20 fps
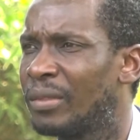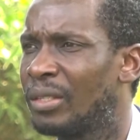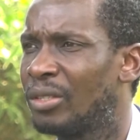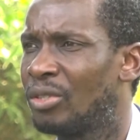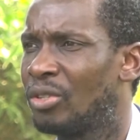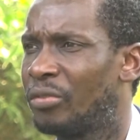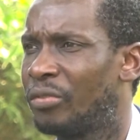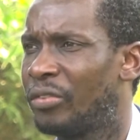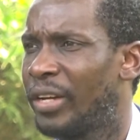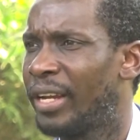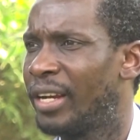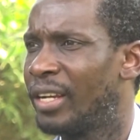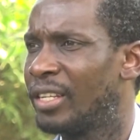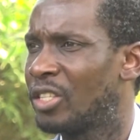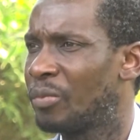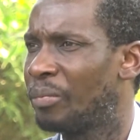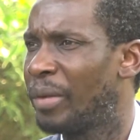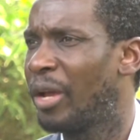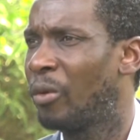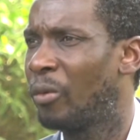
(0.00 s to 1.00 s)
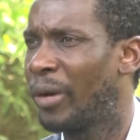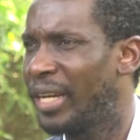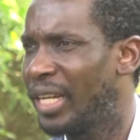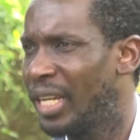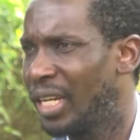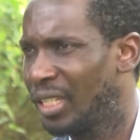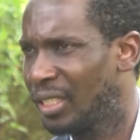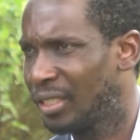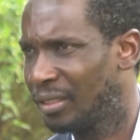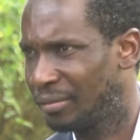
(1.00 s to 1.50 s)
to finance my
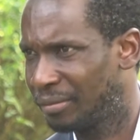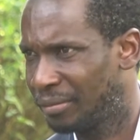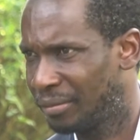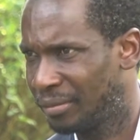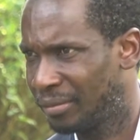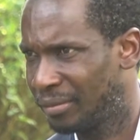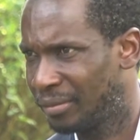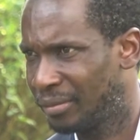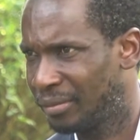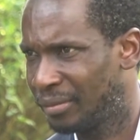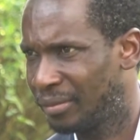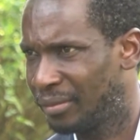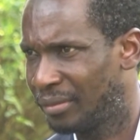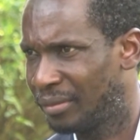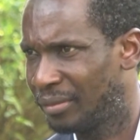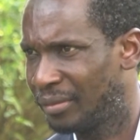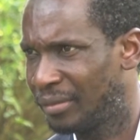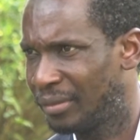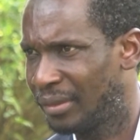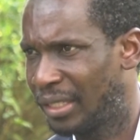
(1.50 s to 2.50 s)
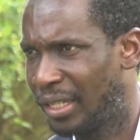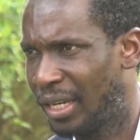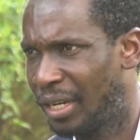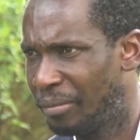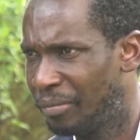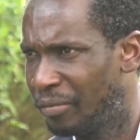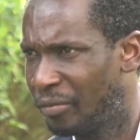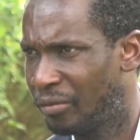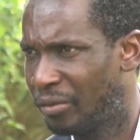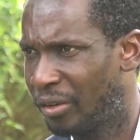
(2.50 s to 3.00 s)
wedding. Yeah,
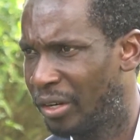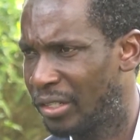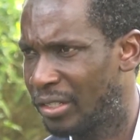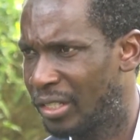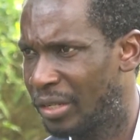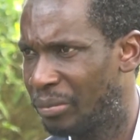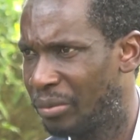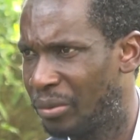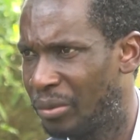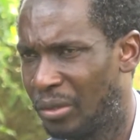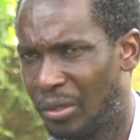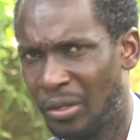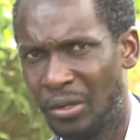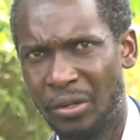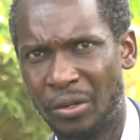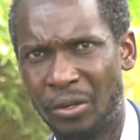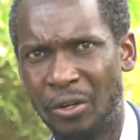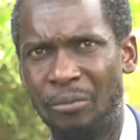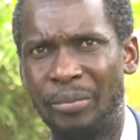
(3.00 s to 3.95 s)
for example. Or